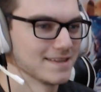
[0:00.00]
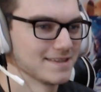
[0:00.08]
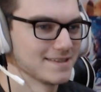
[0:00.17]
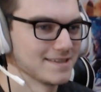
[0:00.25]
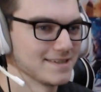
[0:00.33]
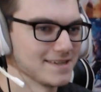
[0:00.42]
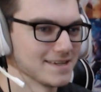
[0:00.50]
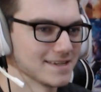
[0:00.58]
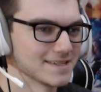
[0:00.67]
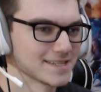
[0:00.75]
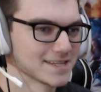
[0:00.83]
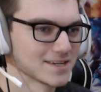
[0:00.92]

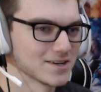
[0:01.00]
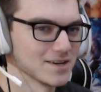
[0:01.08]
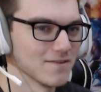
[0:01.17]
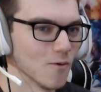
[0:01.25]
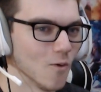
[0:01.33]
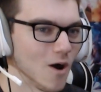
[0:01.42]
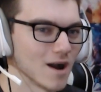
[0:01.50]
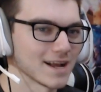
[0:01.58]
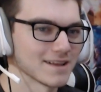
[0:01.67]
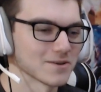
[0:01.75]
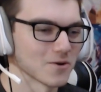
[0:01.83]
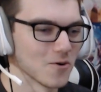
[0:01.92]
Jeez. Couldn't even walk
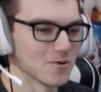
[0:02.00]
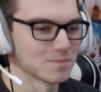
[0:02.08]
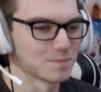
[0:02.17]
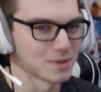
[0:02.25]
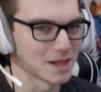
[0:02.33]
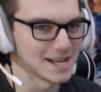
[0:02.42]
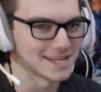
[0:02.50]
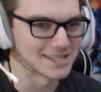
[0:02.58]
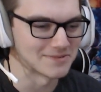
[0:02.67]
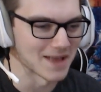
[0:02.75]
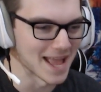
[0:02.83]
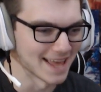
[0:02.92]
out their own place,
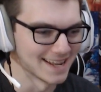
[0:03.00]
man.